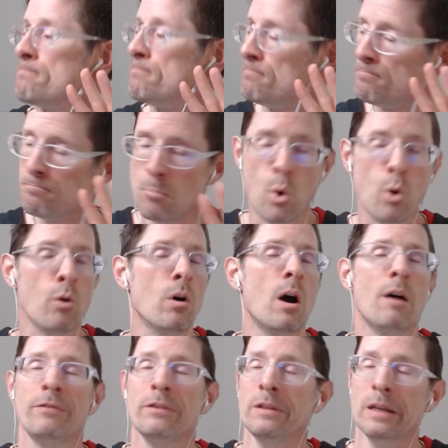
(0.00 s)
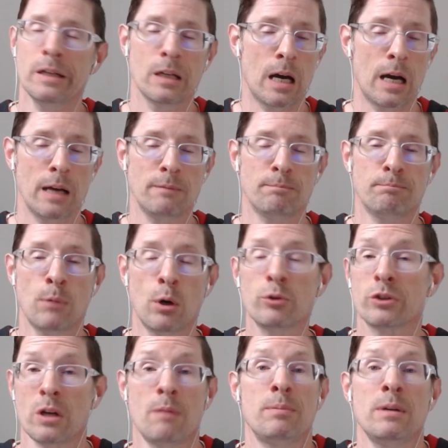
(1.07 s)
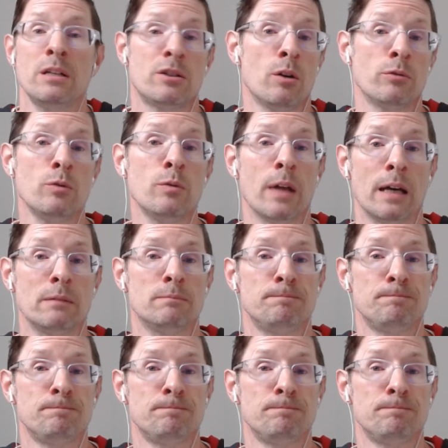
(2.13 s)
More often than not, most companies don't do that.